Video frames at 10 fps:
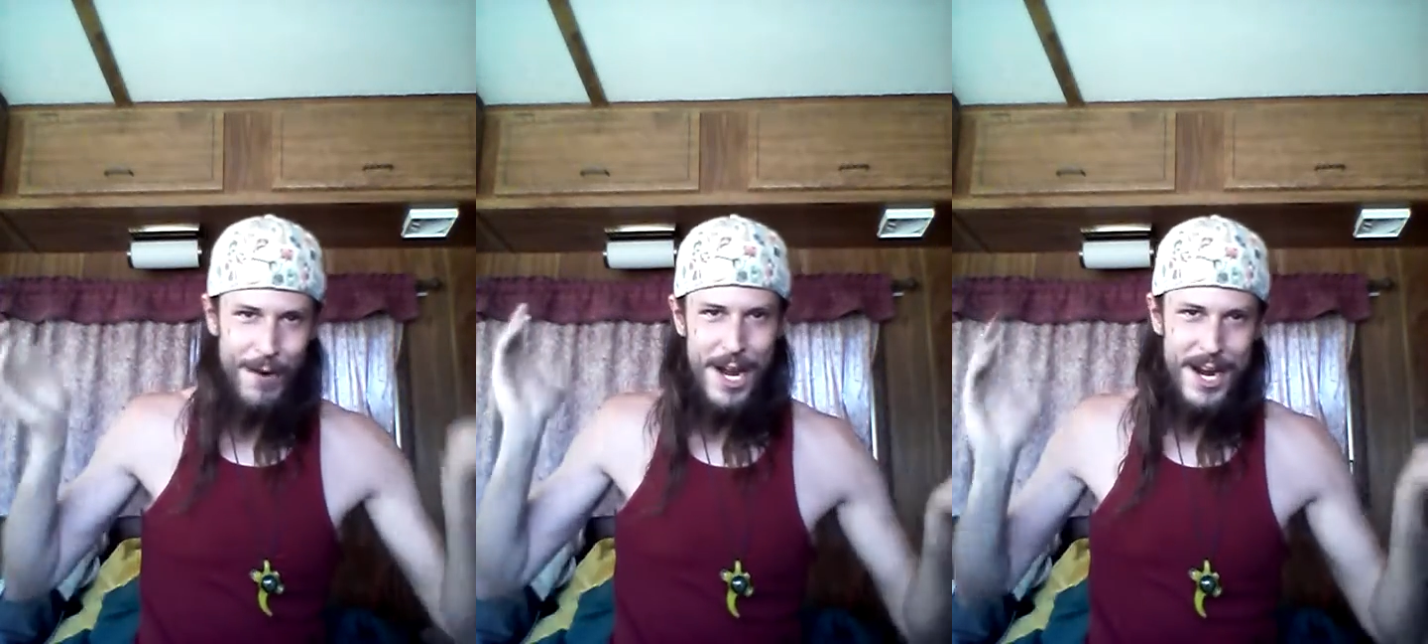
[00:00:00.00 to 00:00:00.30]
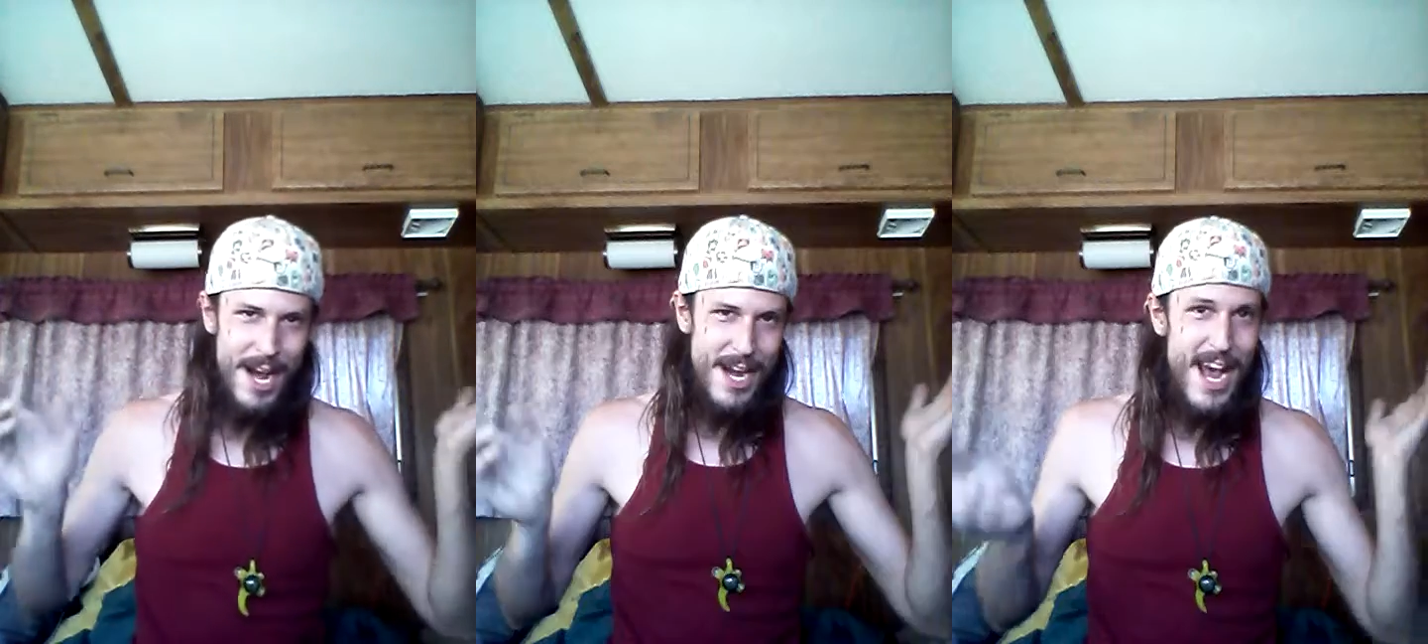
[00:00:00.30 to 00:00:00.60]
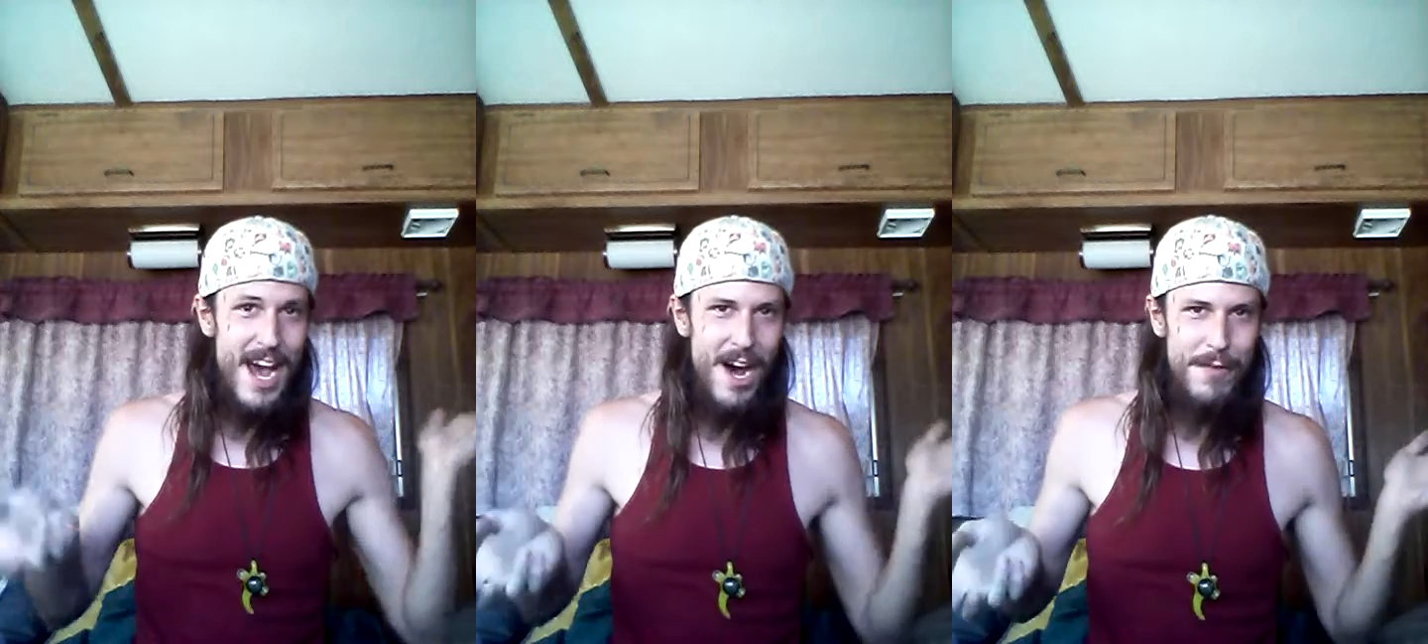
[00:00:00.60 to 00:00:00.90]
whatnot
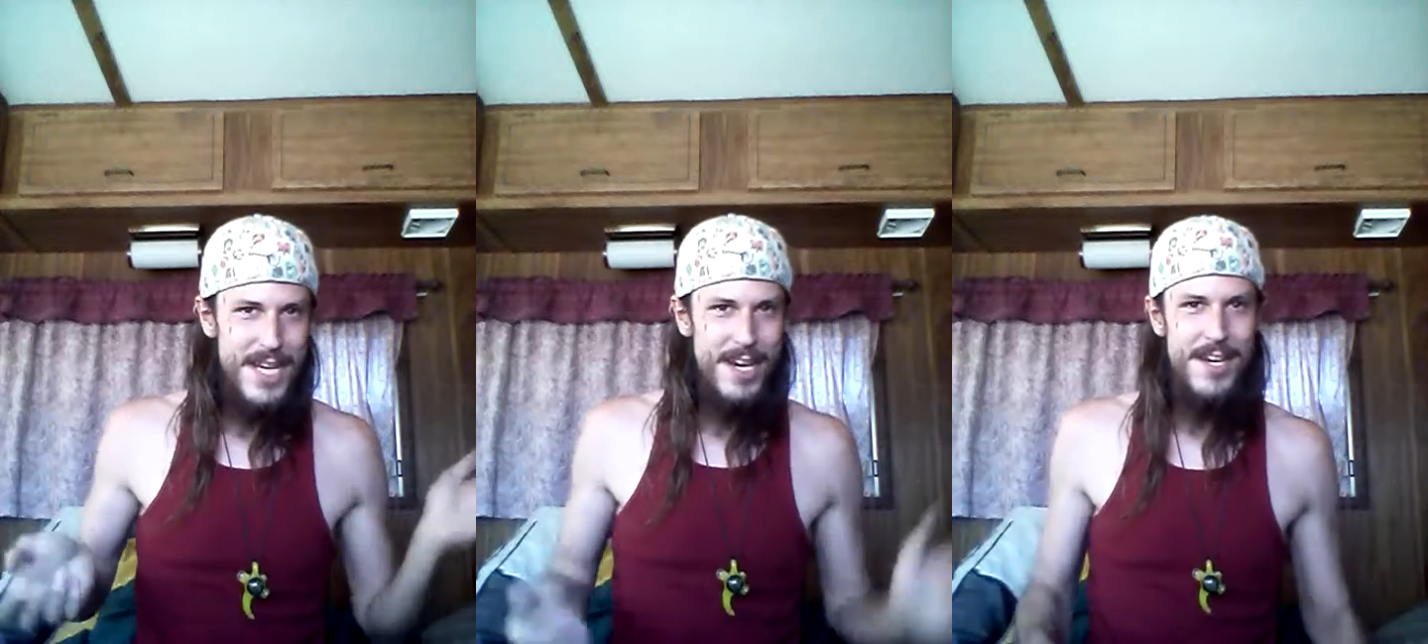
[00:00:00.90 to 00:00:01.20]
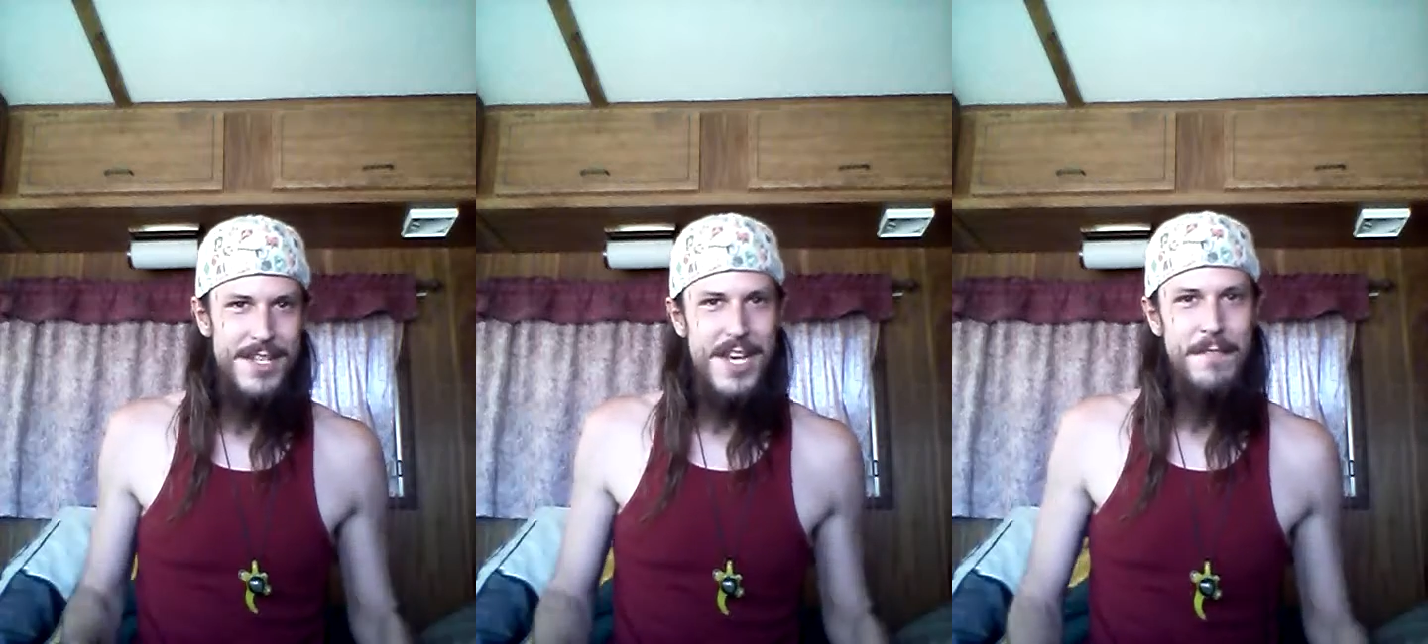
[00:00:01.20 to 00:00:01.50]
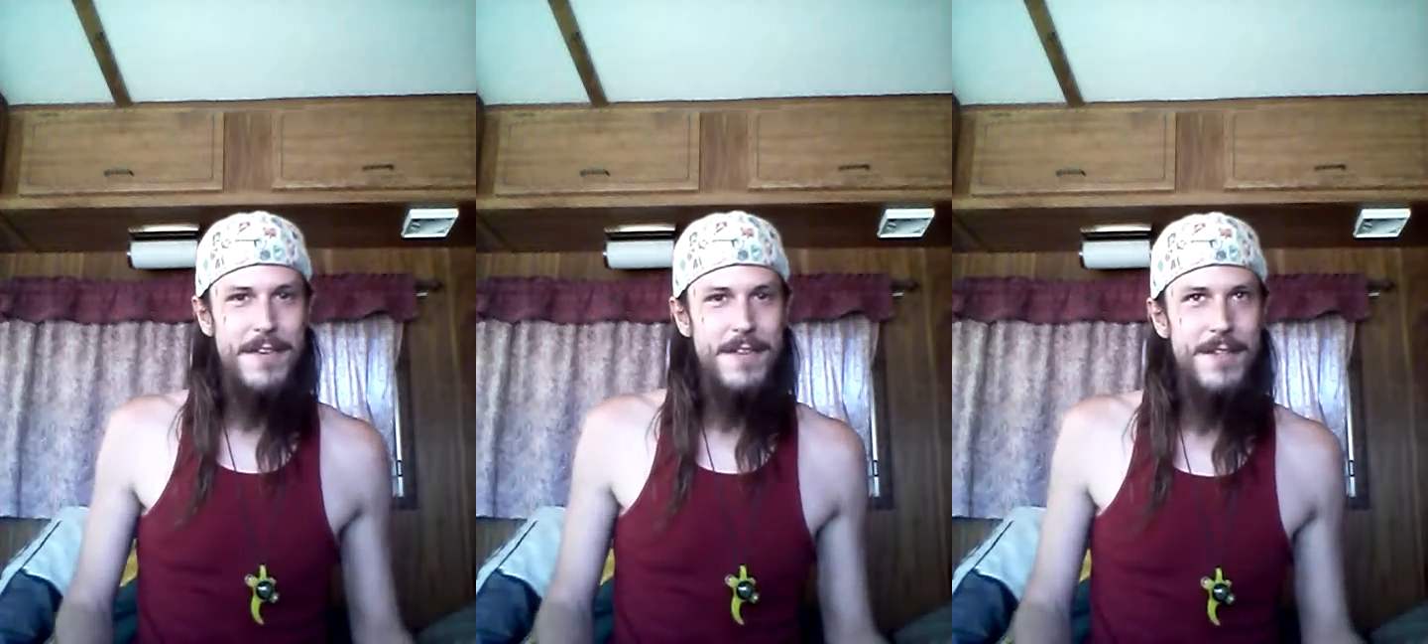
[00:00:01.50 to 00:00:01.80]
now because
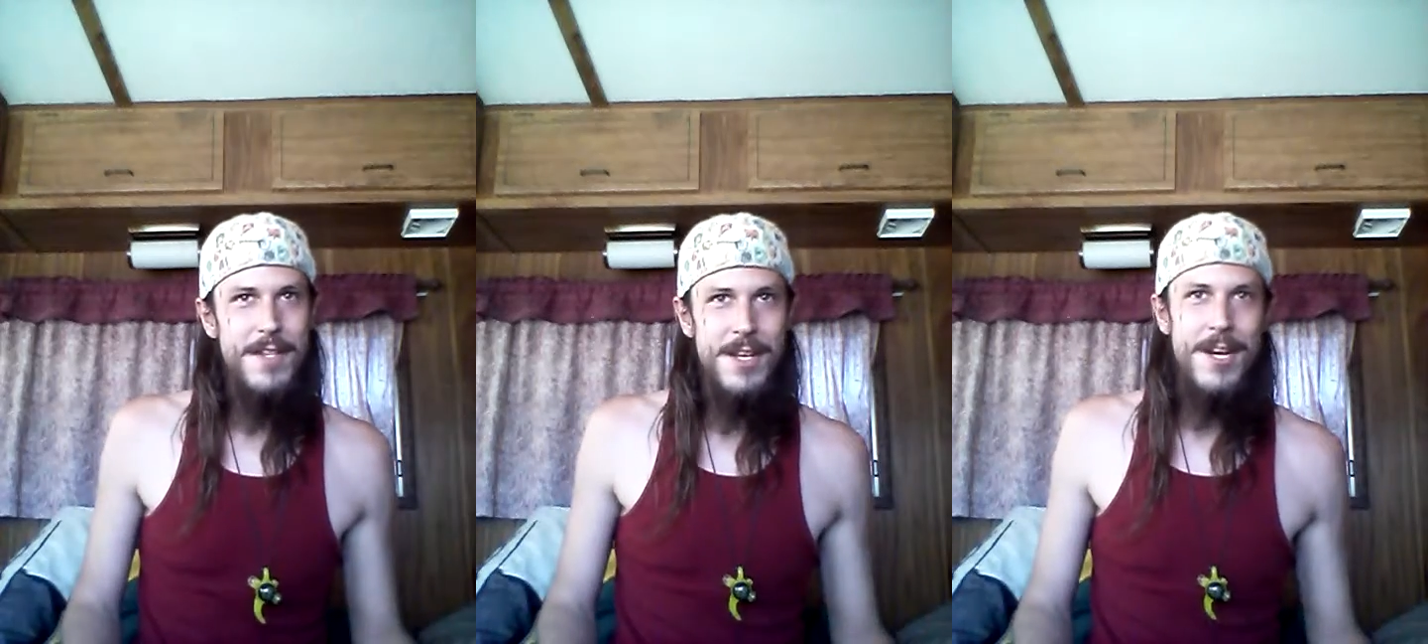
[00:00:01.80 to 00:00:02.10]
I'm,